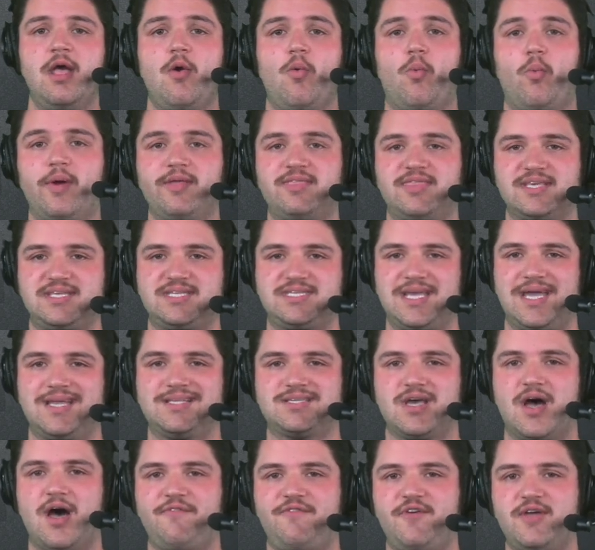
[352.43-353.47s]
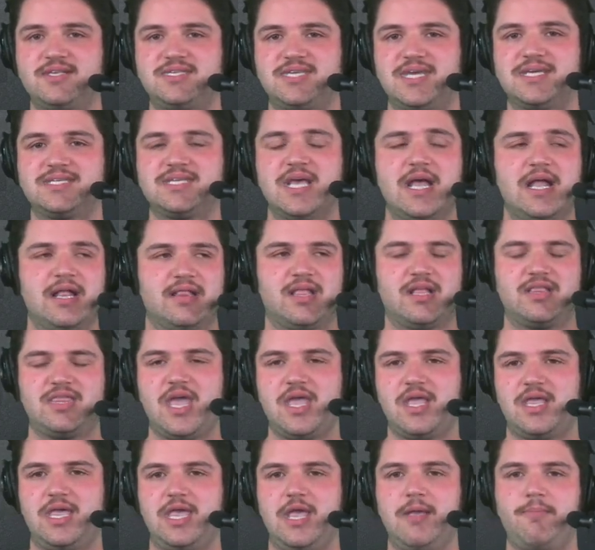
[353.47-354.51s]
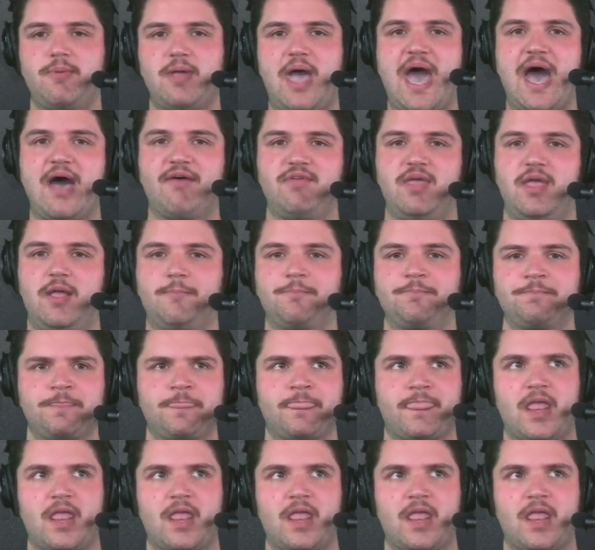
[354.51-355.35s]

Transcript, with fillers: with the Saints offense, is that they keep having